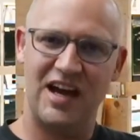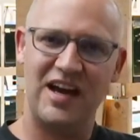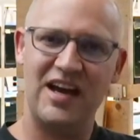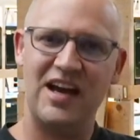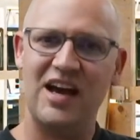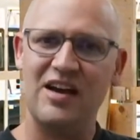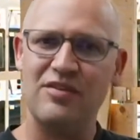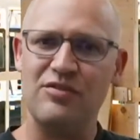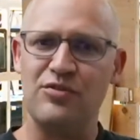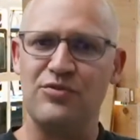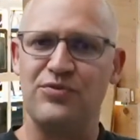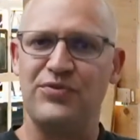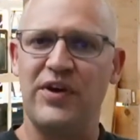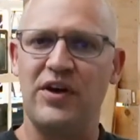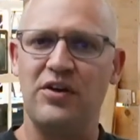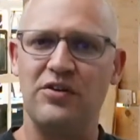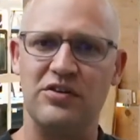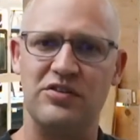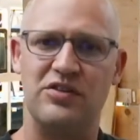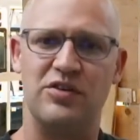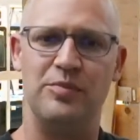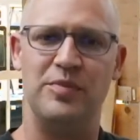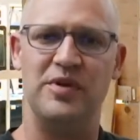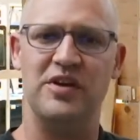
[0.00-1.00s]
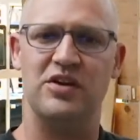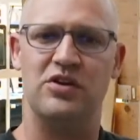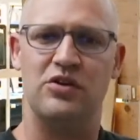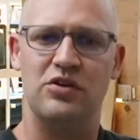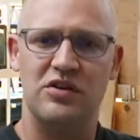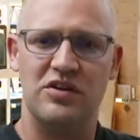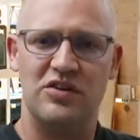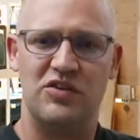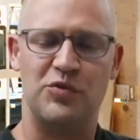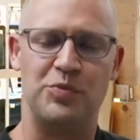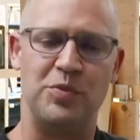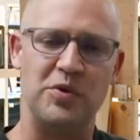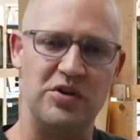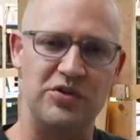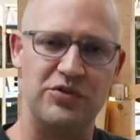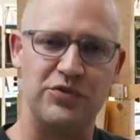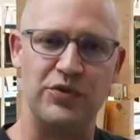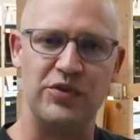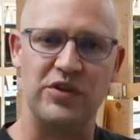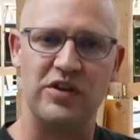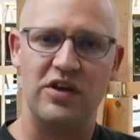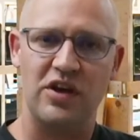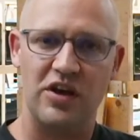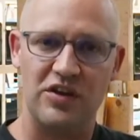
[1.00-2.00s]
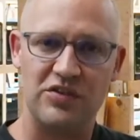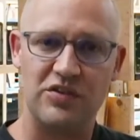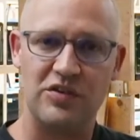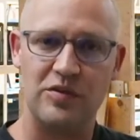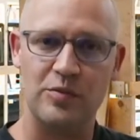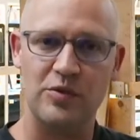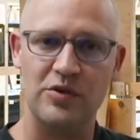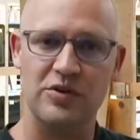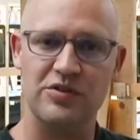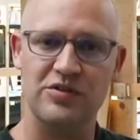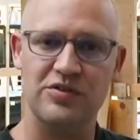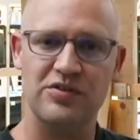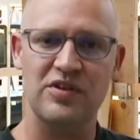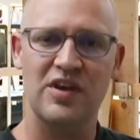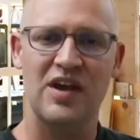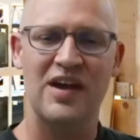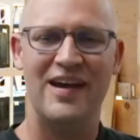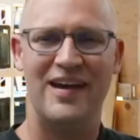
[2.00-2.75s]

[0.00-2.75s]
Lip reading: haven't found it to be a good experience for the customers,